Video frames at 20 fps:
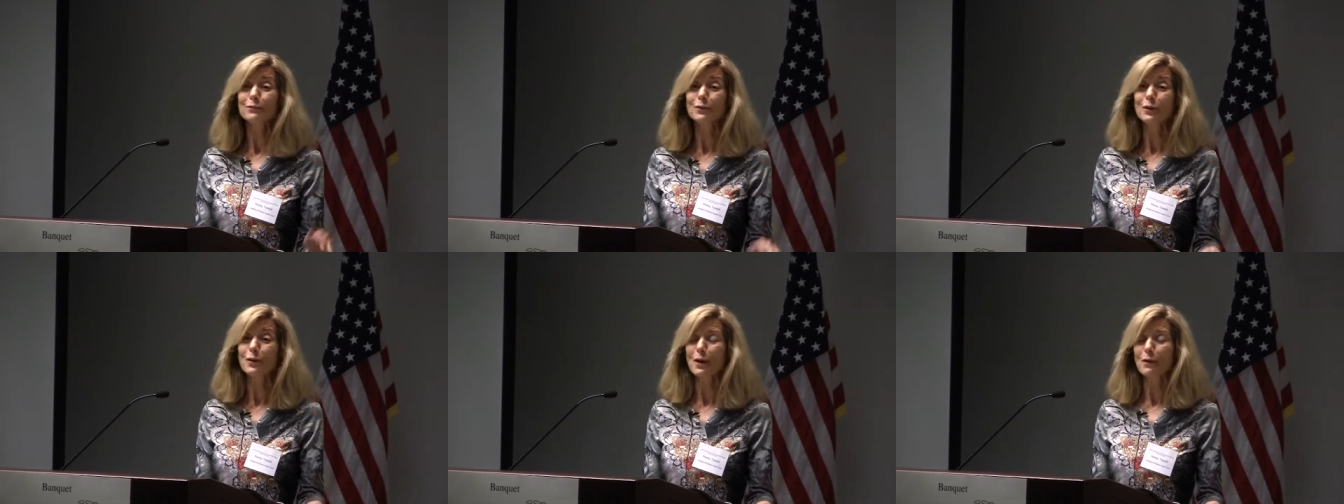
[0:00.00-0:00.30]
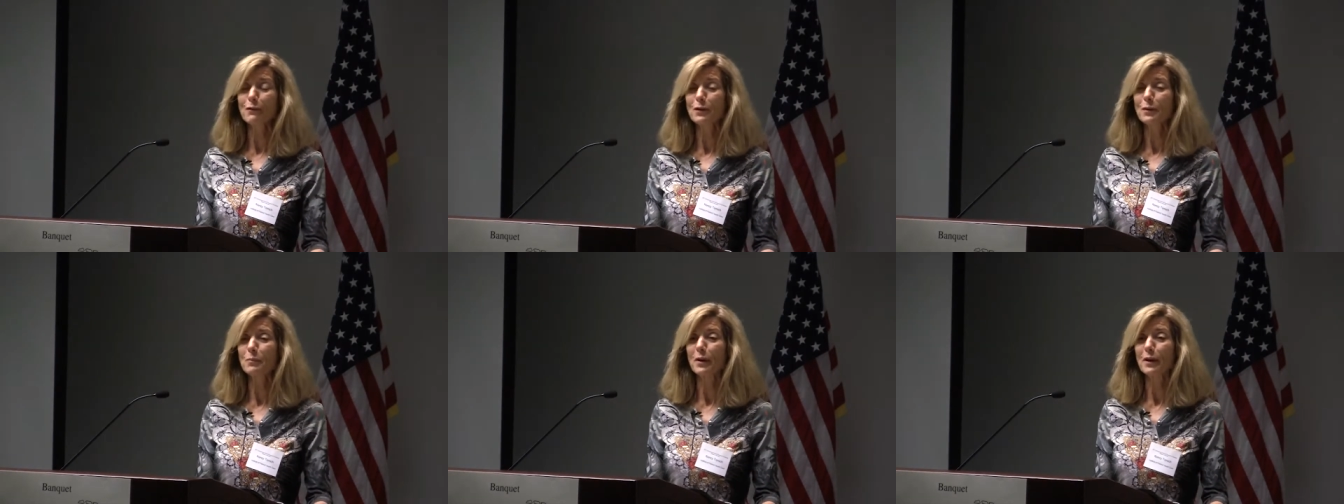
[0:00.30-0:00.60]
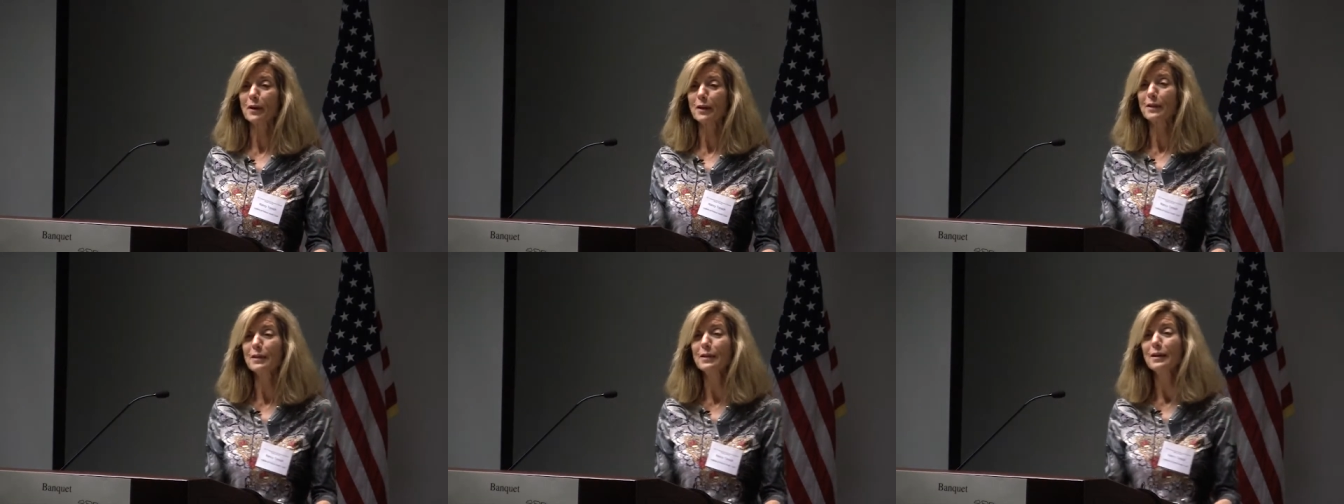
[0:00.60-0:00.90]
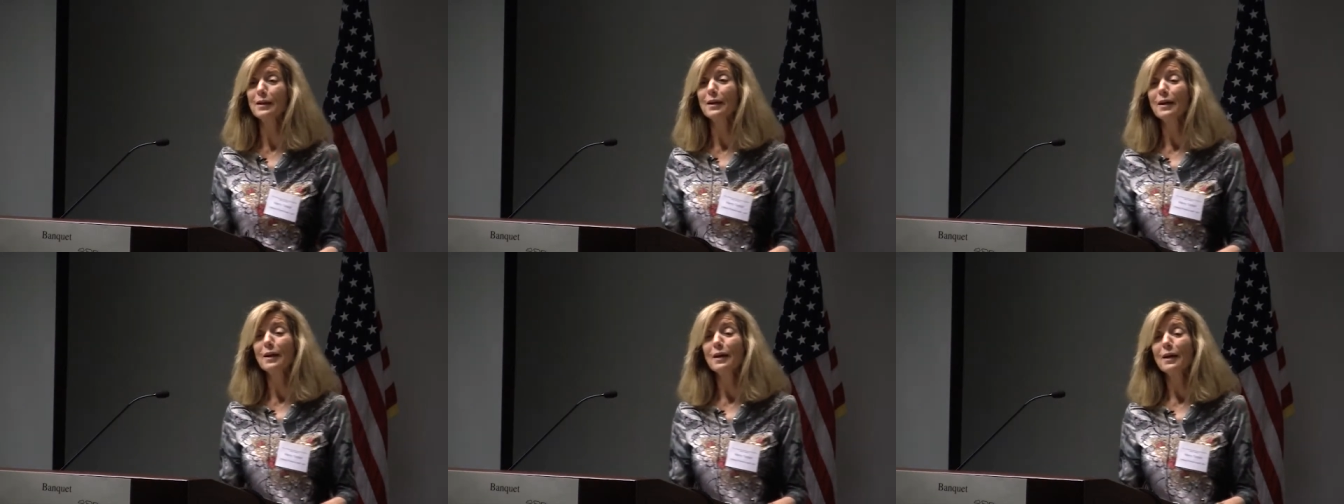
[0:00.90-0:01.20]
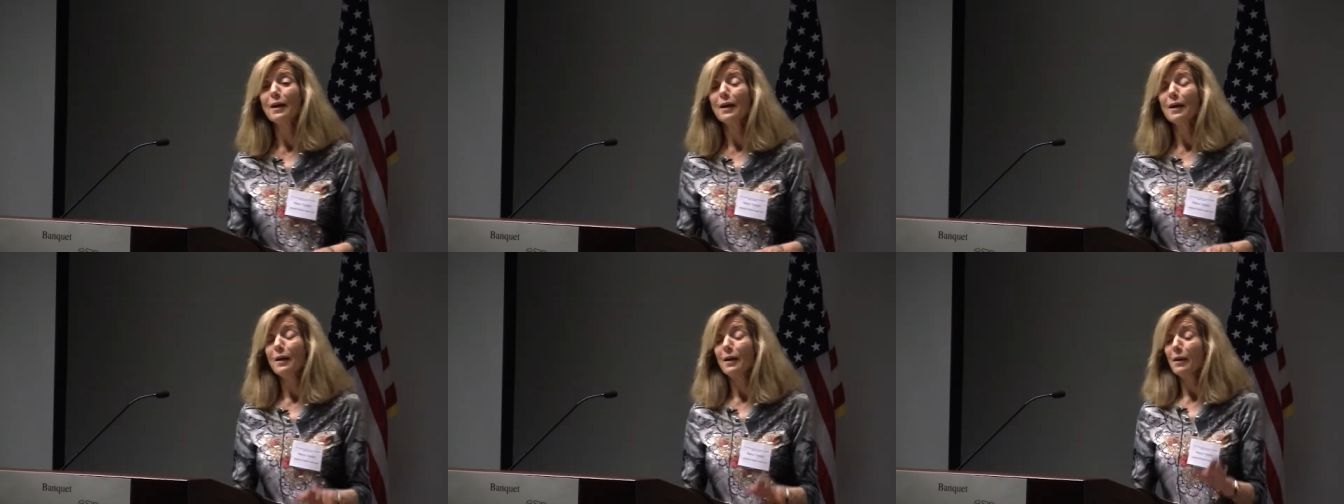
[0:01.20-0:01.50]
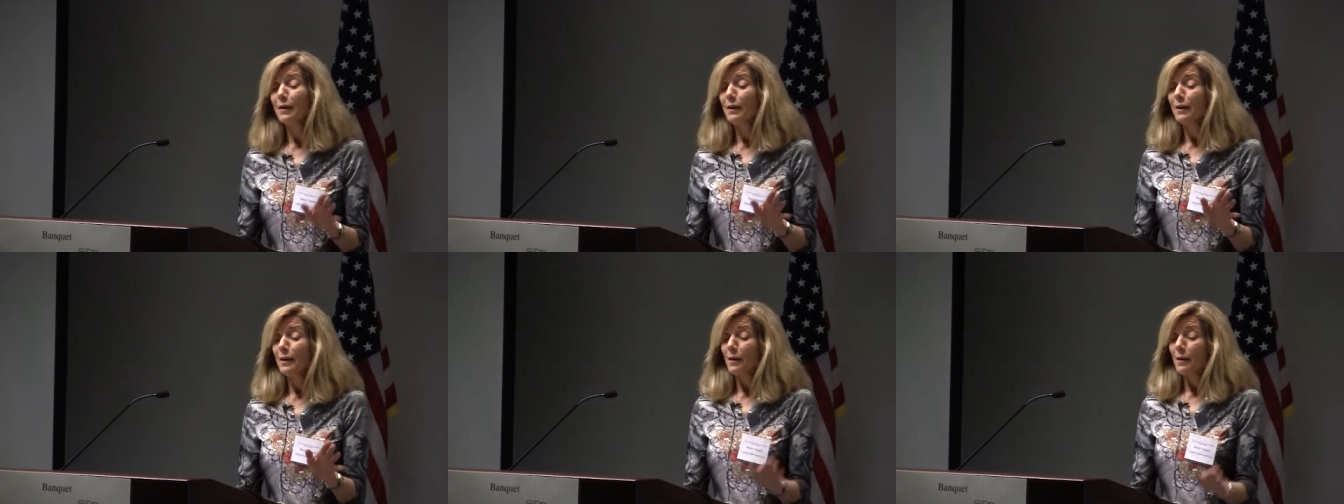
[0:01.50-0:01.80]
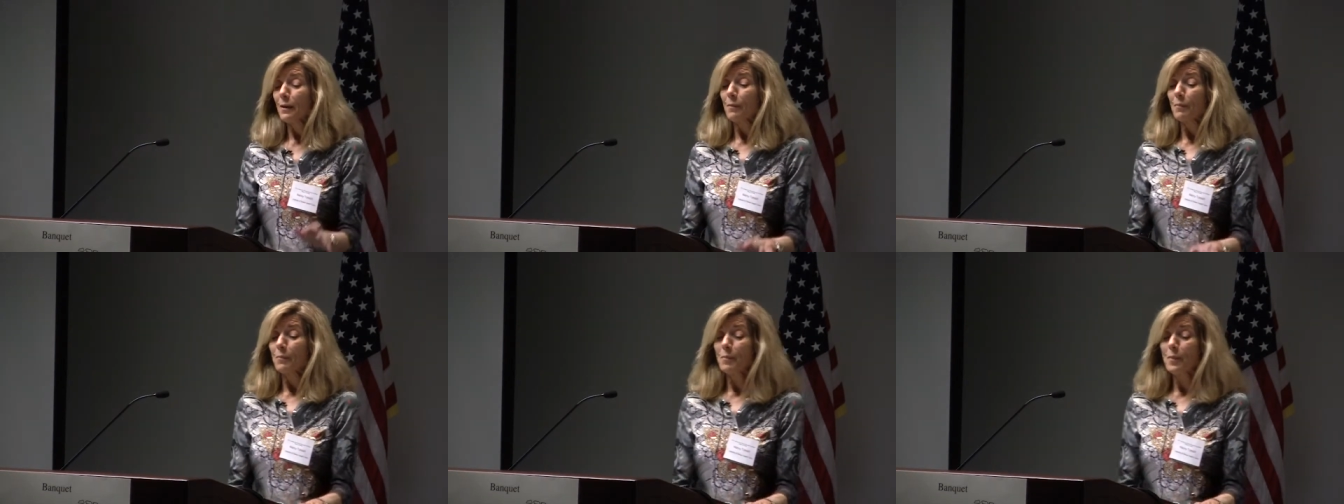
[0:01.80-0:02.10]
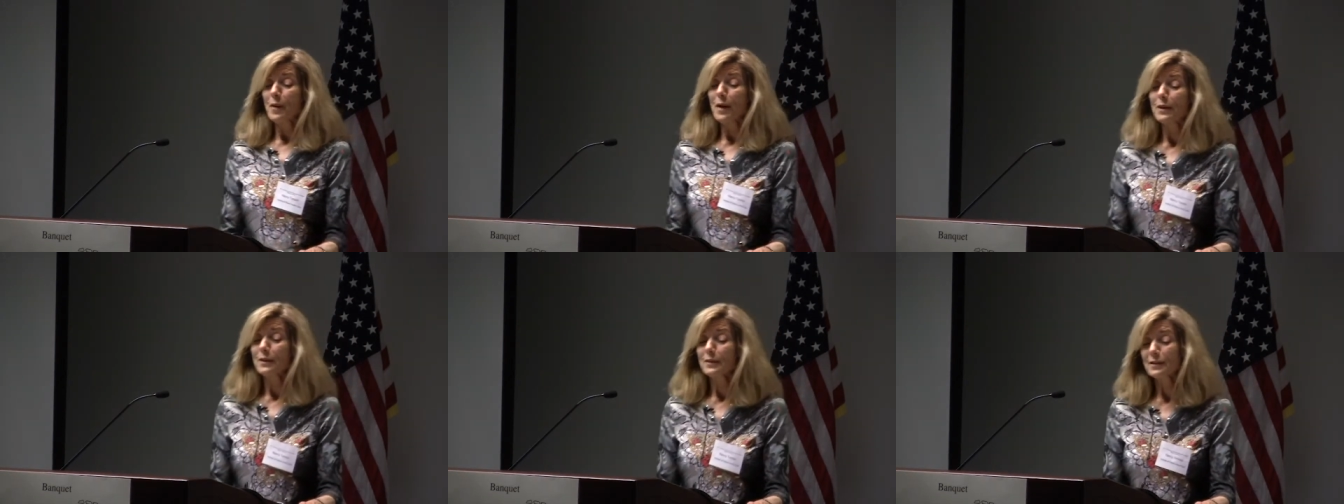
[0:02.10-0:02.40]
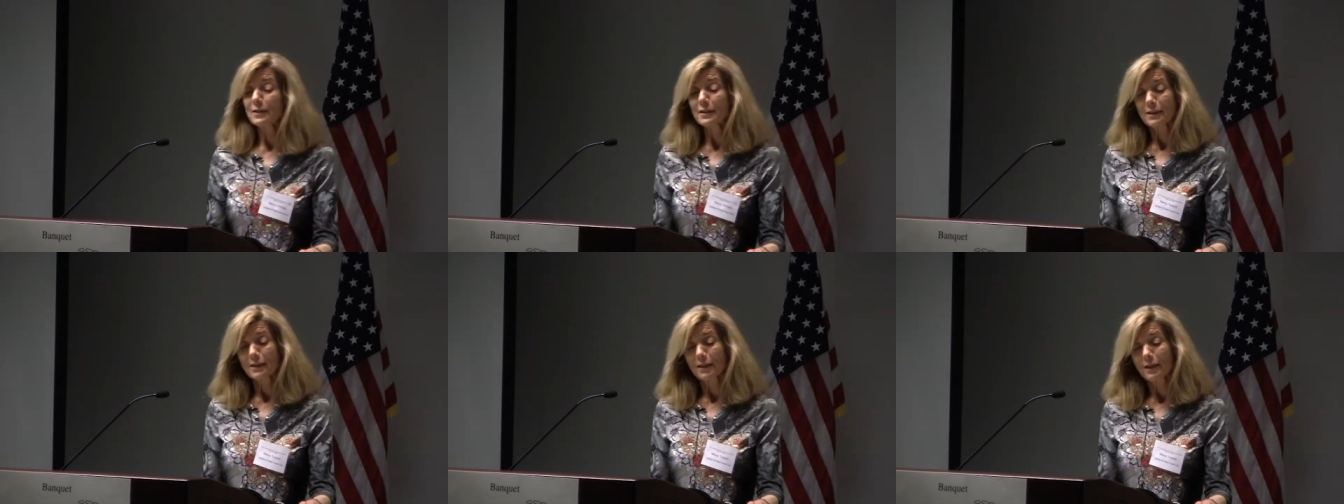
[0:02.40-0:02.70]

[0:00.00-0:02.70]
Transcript: for everybody. But